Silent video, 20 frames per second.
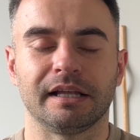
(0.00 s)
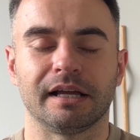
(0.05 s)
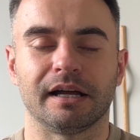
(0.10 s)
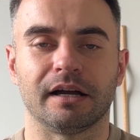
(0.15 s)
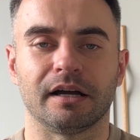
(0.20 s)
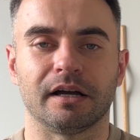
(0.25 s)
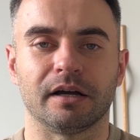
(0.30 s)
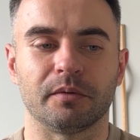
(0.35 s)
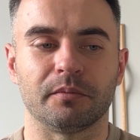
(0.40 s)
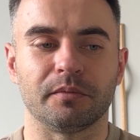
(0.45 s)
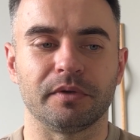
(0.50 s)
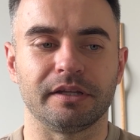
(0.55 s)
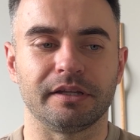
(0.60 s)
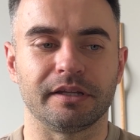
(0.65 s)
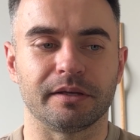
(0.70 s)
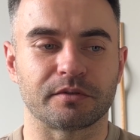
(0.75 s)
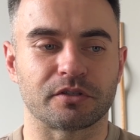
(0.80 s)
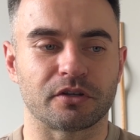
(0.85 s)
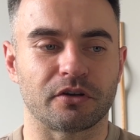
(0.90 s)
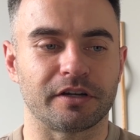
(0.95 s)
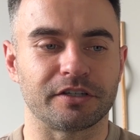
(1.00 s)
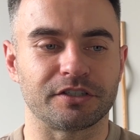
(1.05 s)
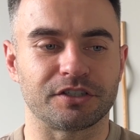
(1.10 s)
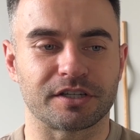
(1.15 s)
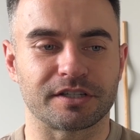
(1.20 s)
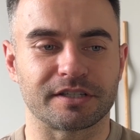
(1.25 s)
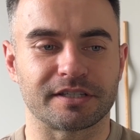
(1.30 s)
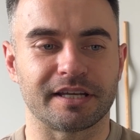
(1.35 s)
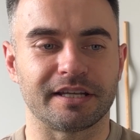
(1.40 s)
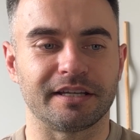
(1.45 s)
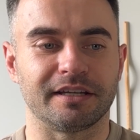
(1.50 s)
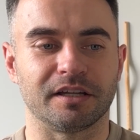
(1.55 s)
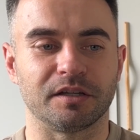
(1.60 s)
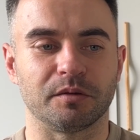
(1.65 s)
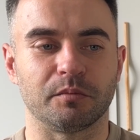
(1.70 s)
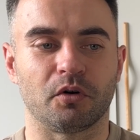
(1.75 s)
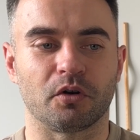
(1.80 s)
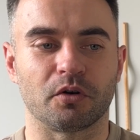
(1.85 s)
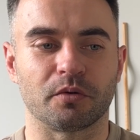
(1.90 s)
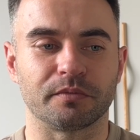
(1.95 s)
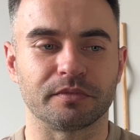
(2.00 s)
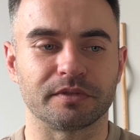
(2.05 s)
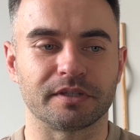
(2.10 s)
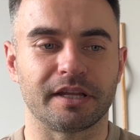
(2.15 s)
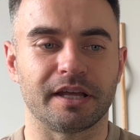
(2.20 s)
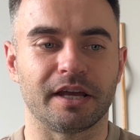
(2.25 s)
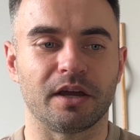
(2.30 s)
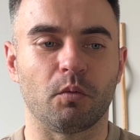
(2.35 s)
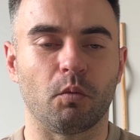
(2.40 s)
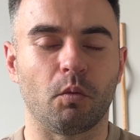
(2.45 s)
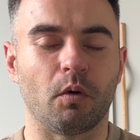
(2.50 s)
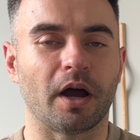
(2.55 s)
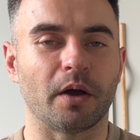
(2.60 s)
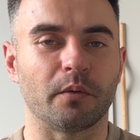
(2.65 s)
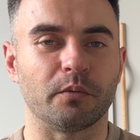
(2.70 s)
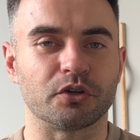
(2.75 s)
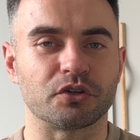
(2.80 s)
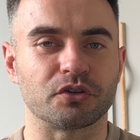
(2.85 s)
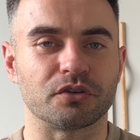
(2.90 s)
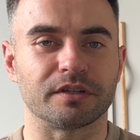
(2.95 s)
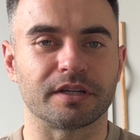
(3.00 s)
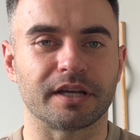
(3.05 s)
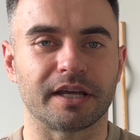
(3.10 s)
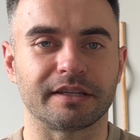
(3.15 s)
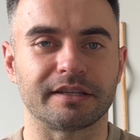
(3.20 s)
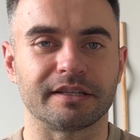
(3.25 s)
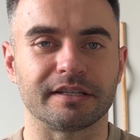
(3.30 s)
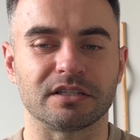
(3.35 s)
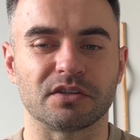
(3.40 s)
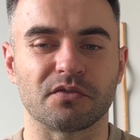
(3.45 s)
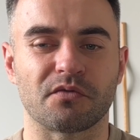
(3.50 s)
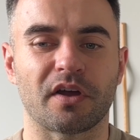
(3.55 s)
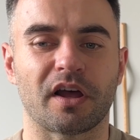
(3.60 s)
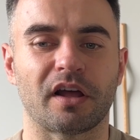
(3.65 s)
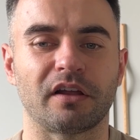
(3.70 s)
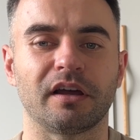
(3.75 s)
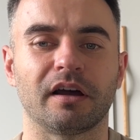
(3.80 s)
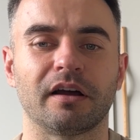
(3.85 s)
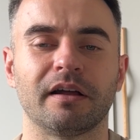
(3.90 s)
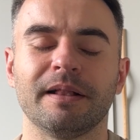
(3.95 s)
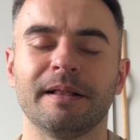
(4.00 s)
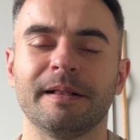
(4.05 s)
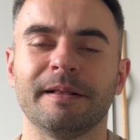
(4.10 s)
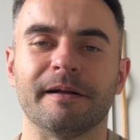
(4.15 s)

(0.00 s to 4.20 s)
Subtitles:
in the episode, as you can see down the bottom there, why we shouldn't take things to failure.